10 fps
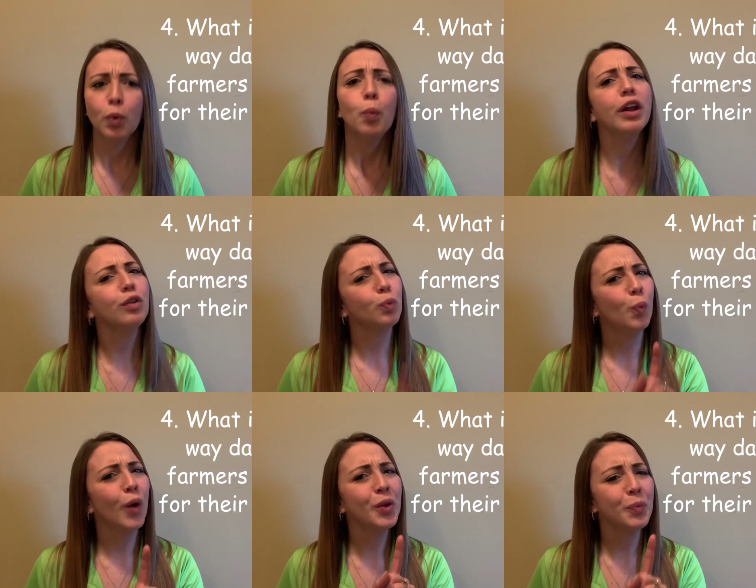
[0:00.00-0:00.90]
what is
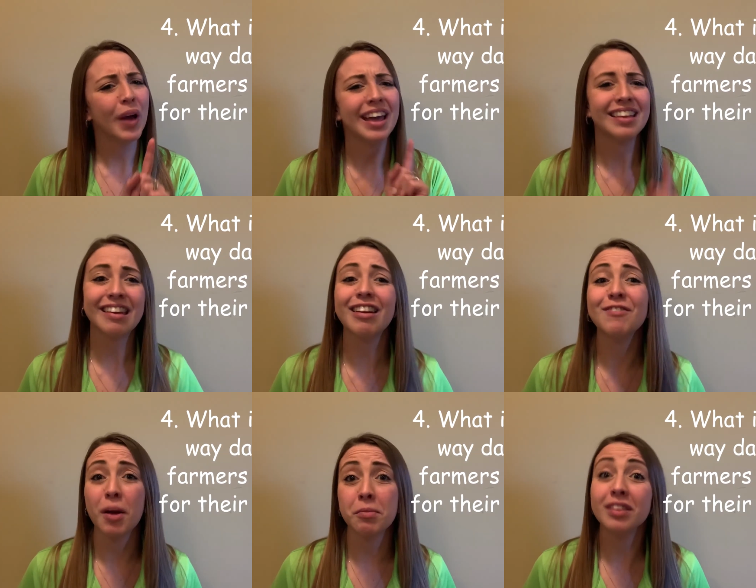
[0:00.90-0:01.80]
one way dairy
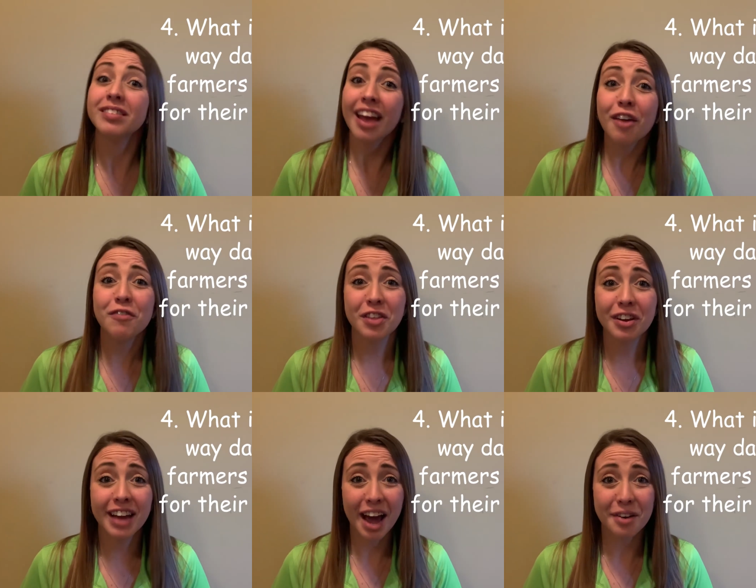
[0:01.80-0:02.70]
farmers care for their
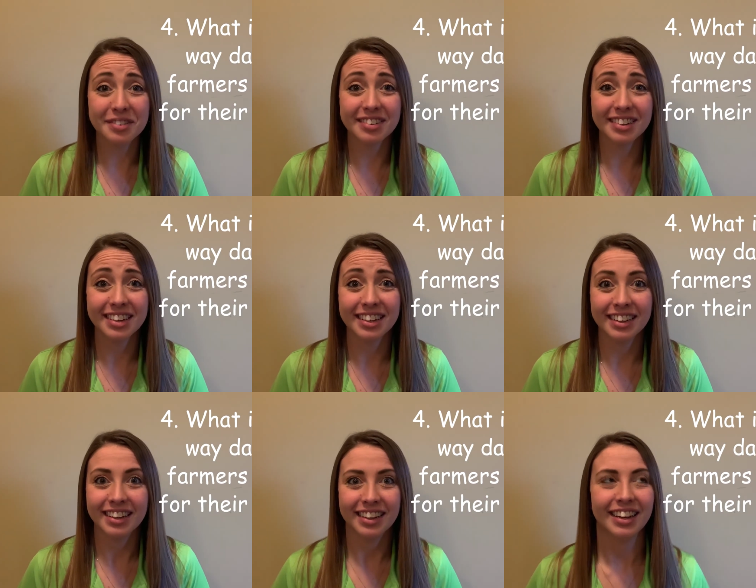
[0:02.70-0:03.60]
cows?
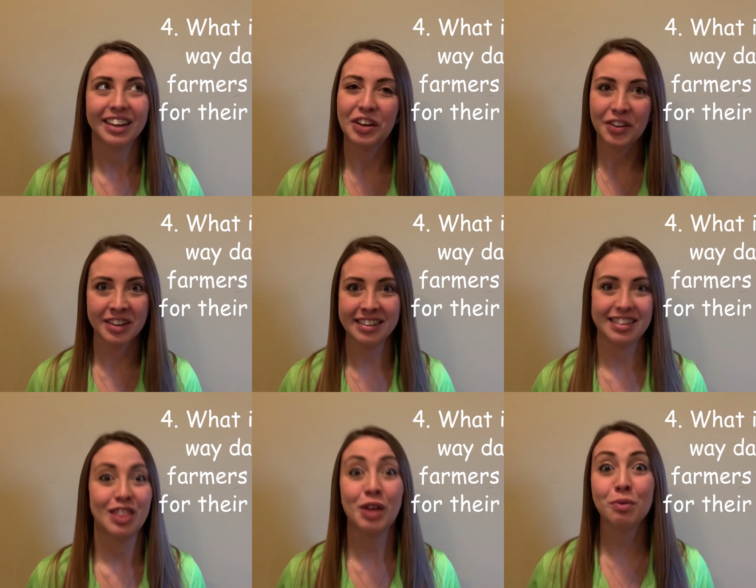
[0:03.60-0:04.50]
Goodness,
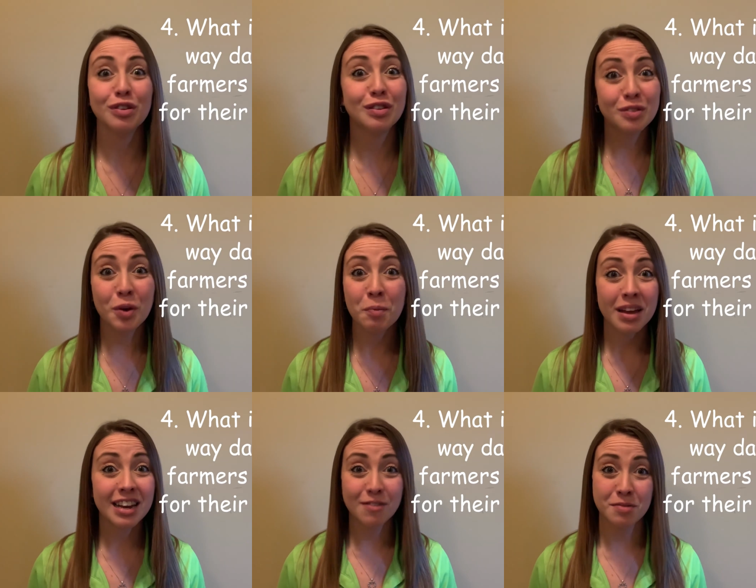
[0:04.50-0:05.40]
there were so
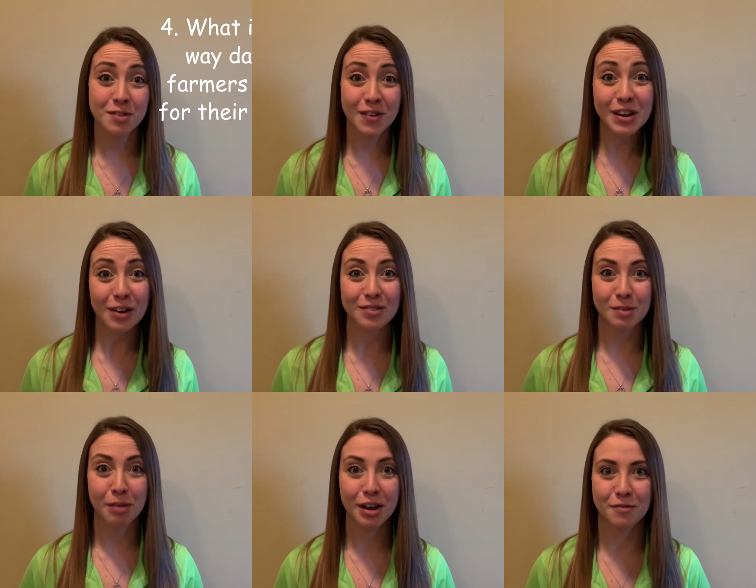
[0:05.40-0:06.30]
many from the video to
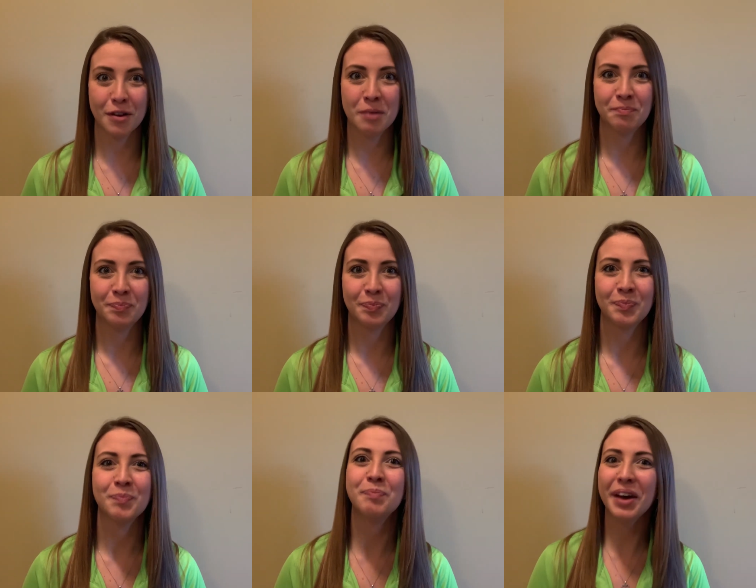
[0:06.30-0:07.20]
pick from.
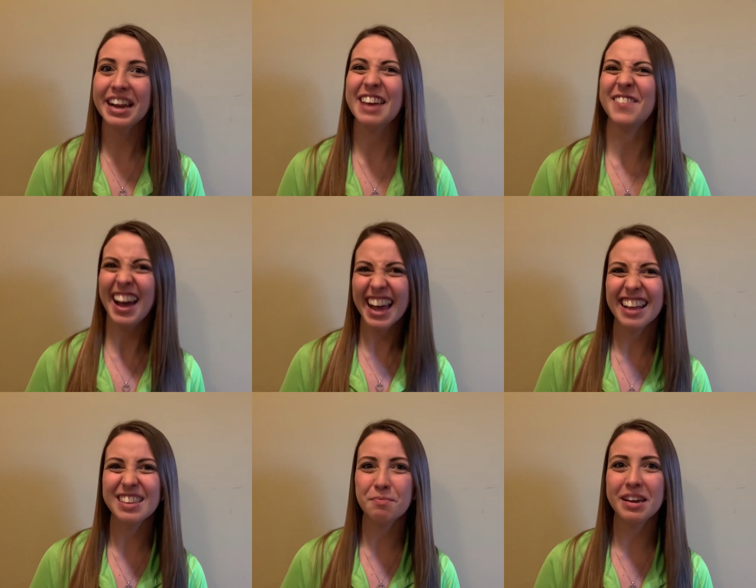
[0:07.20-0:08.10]
But if I had
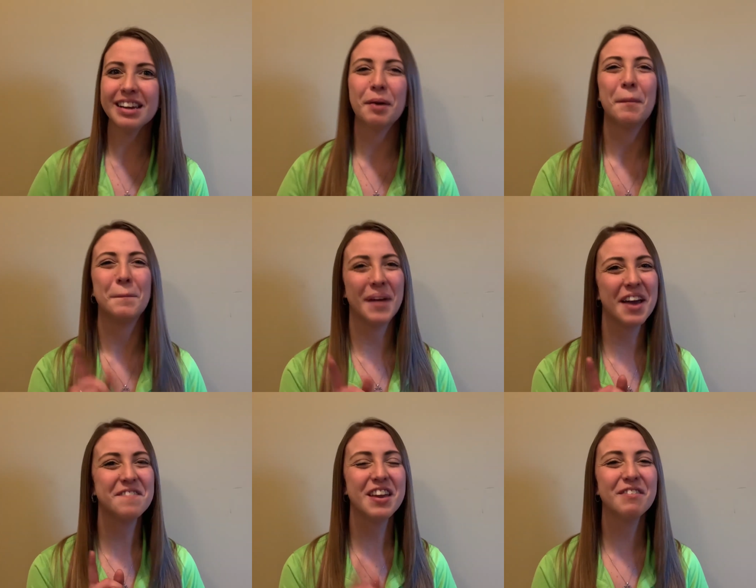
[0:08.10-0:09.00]
to pick, my
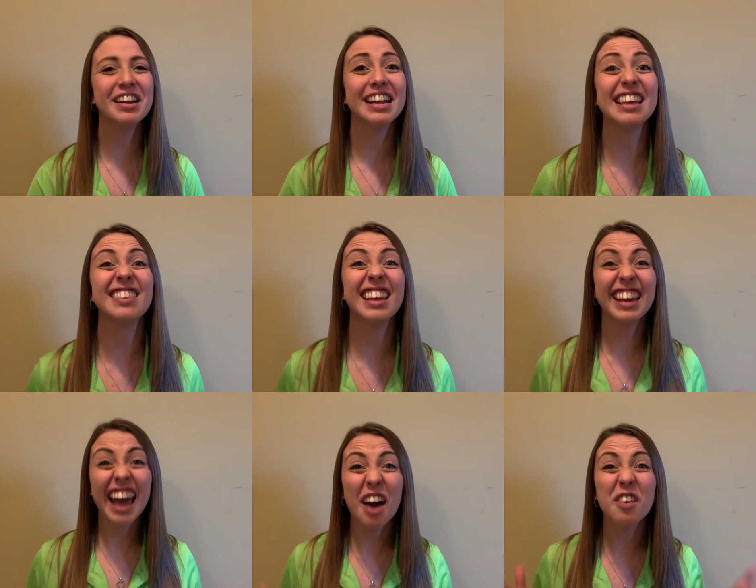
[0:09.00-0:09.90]
favorite is that
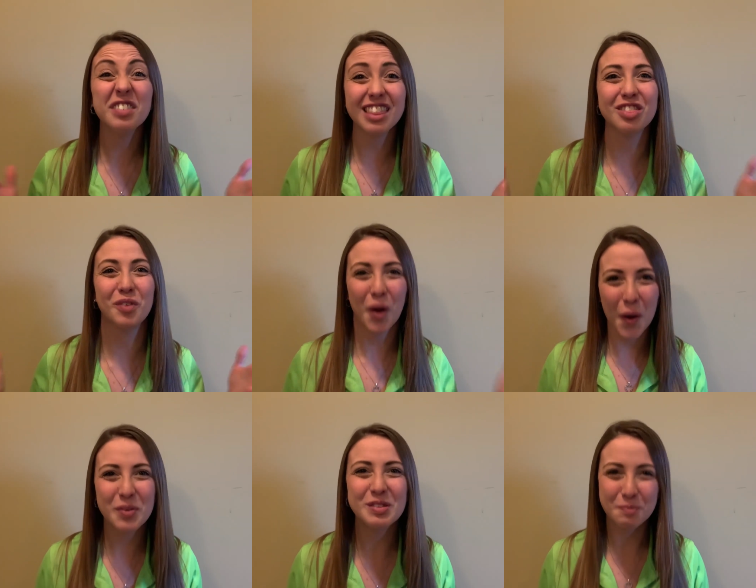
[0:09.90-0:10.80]
cows get their
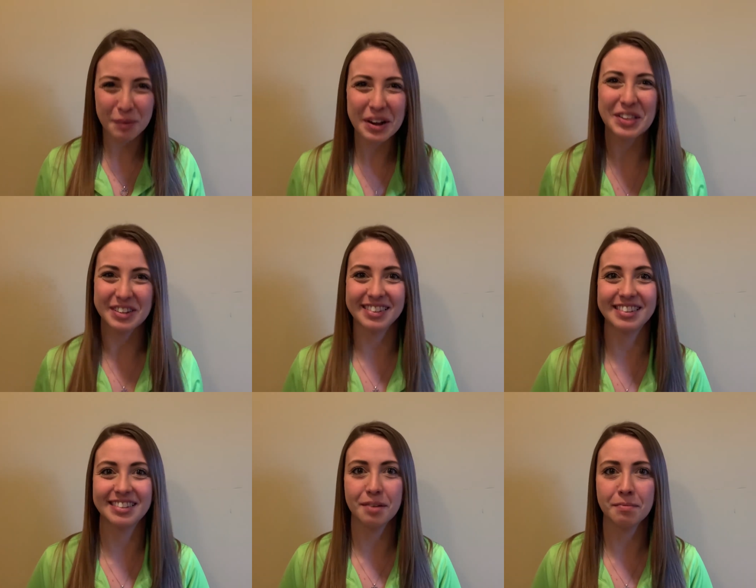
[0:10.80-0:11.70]
own sprinkler
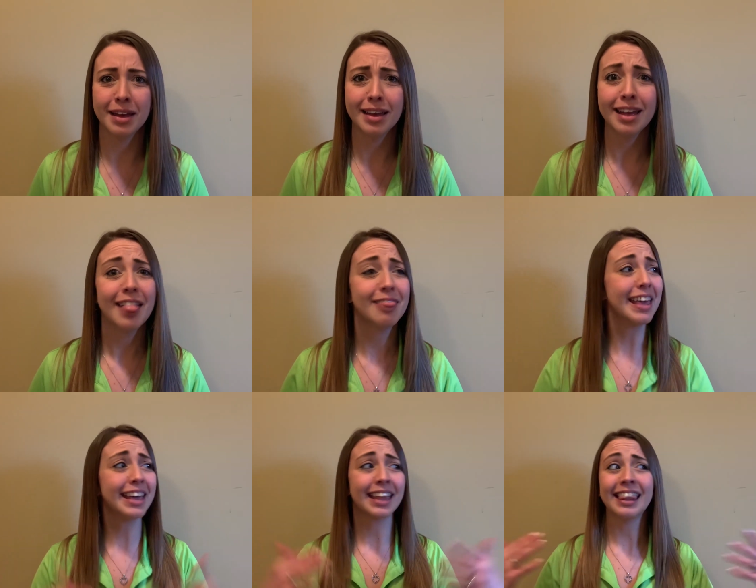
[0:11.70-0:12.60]
system.
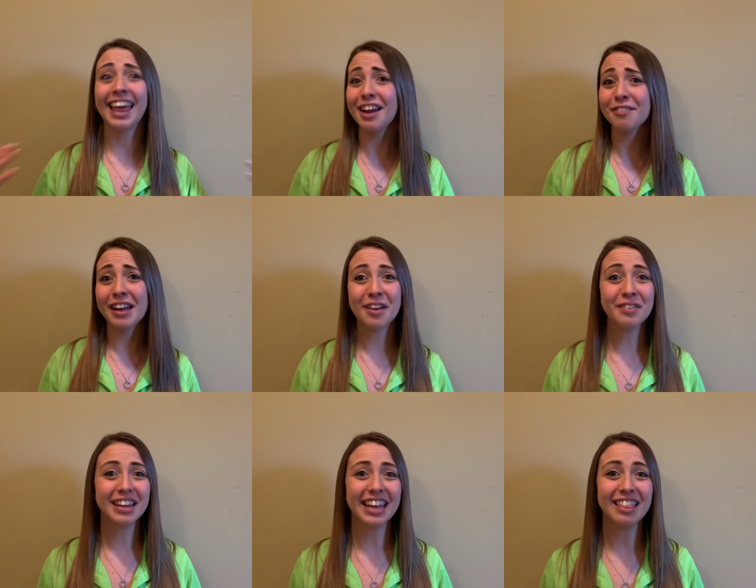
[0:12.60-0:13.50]
They can lay
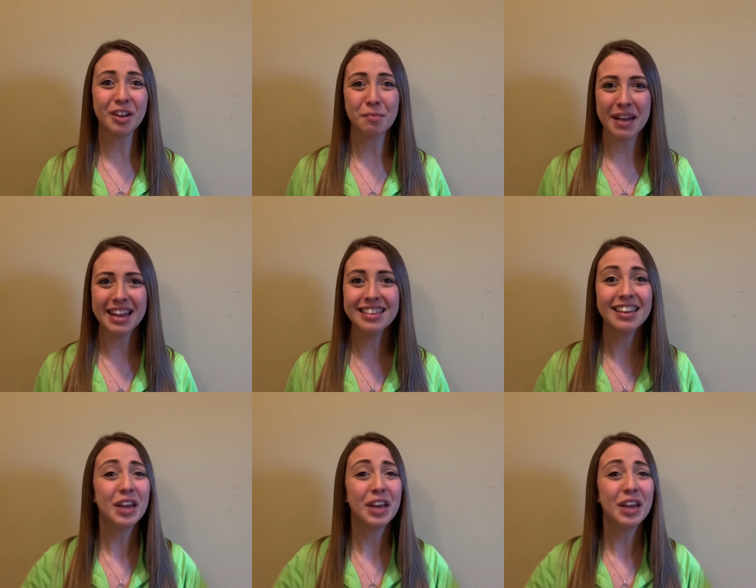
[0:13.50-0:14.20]
around in their beds,